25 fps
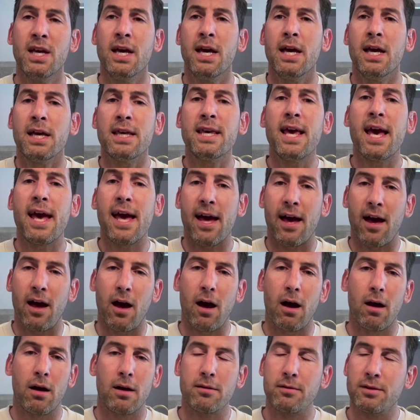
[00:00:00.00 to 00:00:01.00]

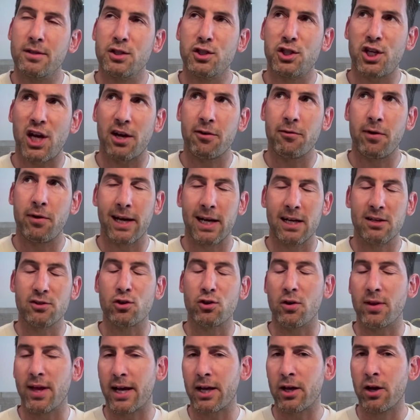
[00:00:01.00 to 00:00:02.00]
Yeah, Zhang Weili's
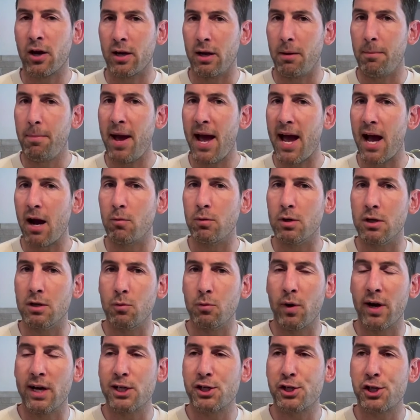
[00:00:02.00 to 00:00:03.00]
got that kind of power
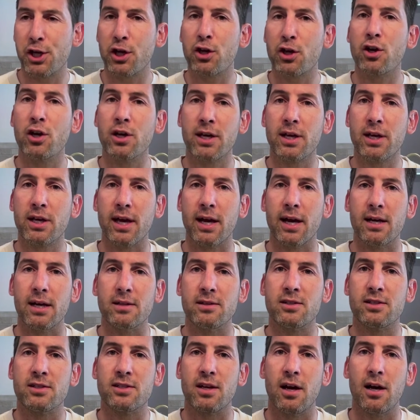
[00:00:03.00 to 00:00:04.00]
where she could
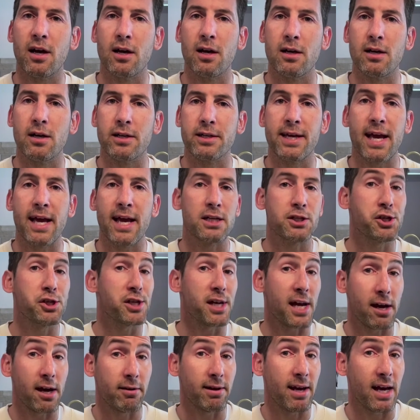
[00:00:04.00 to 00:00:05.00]
get Yan
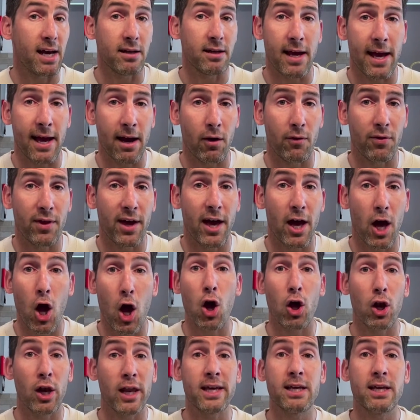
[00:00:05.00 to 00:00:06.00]
Xiaonan out there
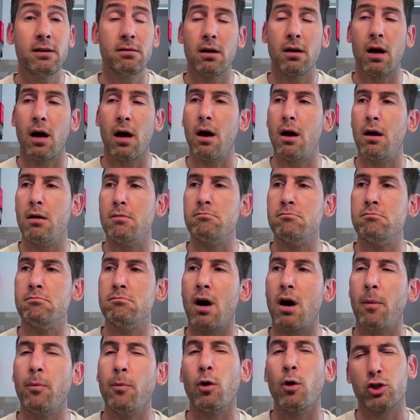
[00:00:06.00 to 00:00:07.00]
early. I'm
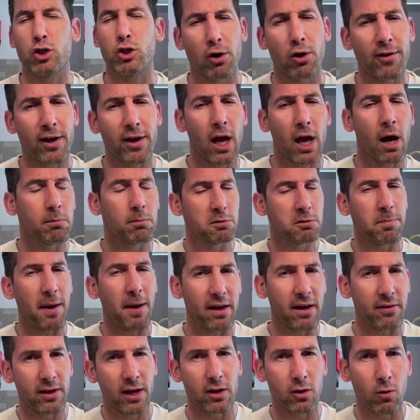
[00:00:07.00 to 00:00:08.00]
not sure it comes
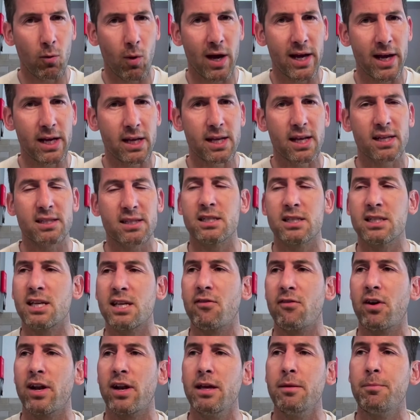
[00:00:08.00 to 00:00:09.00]
back the other way
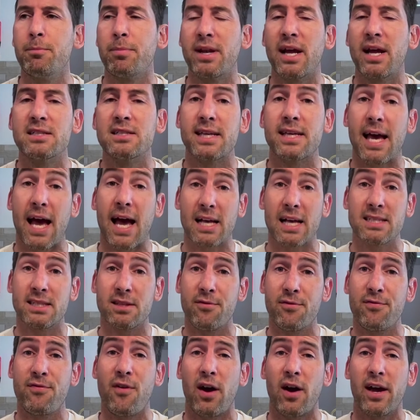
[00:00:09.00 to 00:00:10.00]
necessarily, but as
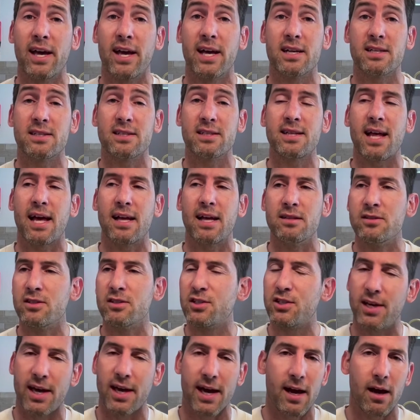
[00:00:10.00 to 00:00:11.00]
the fight
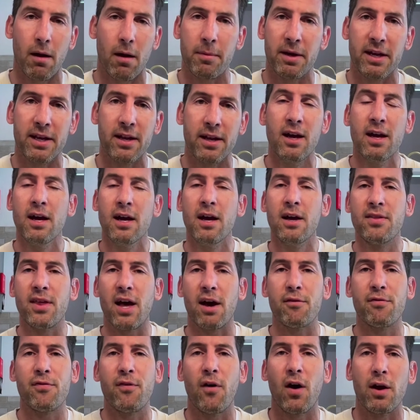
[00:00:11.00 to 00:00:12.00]
extends, yeah, I mean
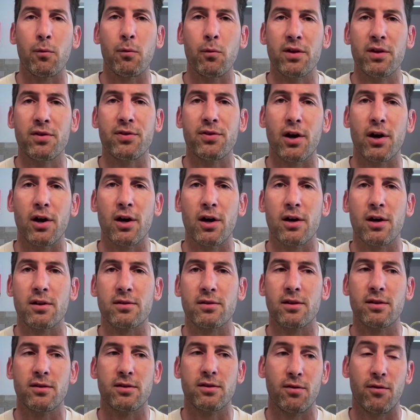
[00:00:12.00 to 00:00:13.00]
that fight with
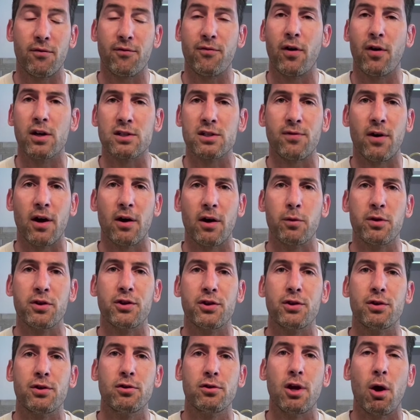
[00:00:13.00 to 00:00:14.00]
the first fight
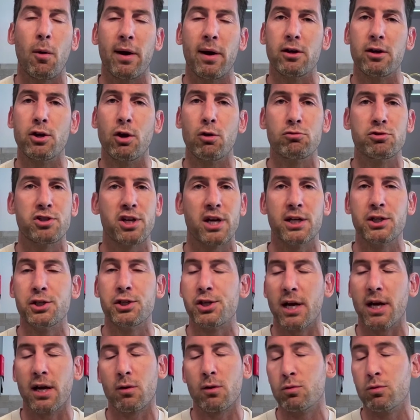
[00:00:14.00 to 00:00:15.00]
with Joanna
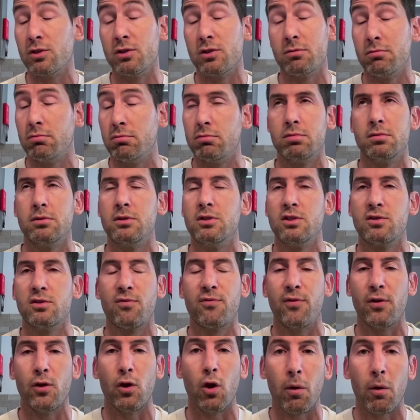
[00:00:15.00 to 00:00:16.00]
Jędrzejczyk was just
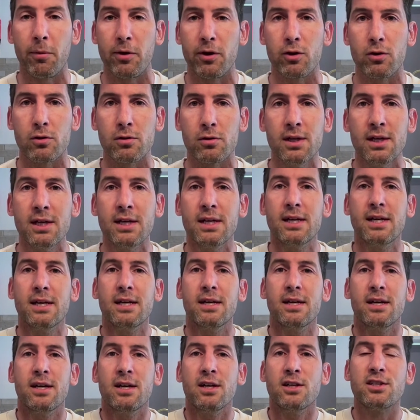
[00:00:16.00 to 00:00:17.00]
phenomenal.
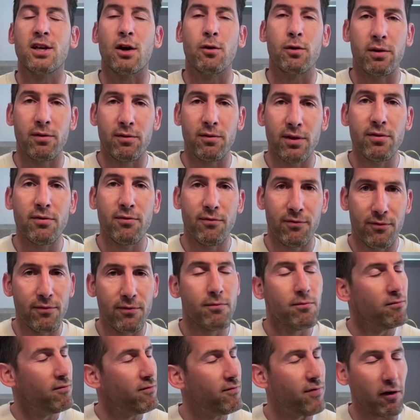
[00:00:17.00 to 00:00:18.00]
So
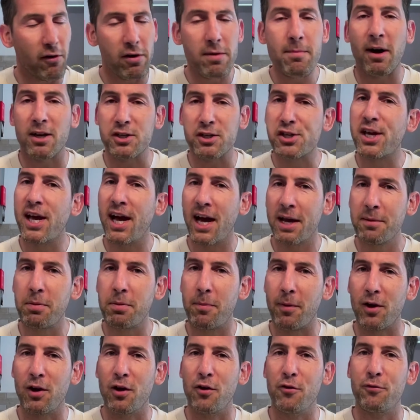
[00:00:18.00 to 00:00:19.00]
very much
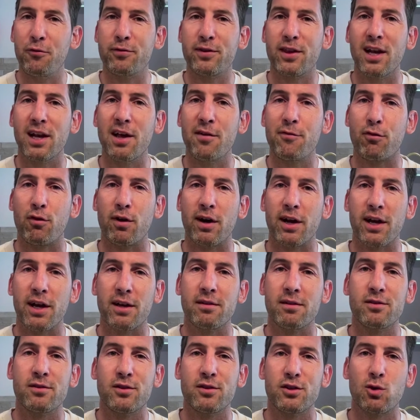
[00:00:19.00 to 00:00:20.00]
capable of
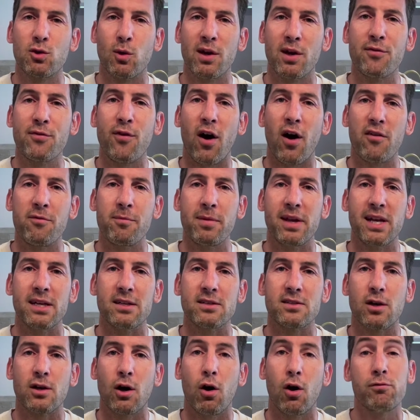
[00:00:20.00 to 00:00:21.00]
delivering 25
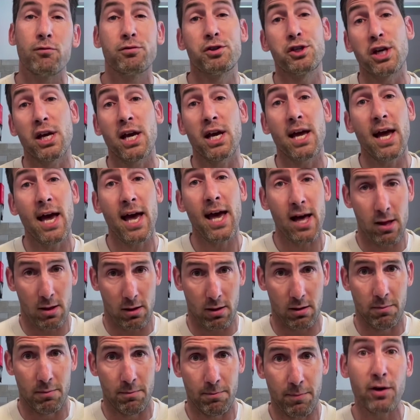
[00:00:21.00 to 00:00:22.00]
minutes of sheer
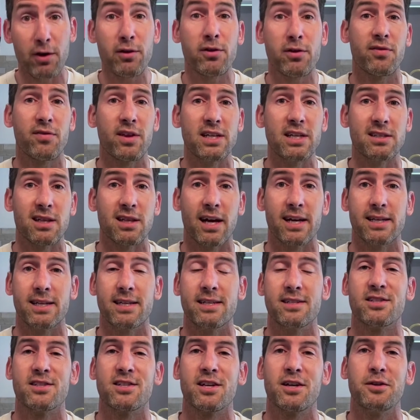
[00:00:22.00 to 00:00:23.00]
hell, both of these
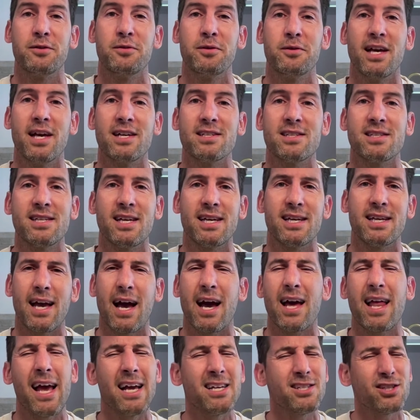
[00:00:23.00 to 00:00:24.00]
ladies. So let's see.
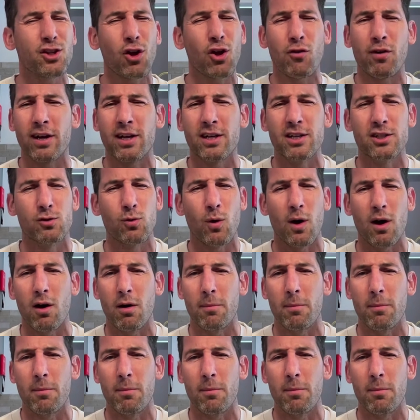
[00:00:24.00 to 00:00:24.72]
Historic as well.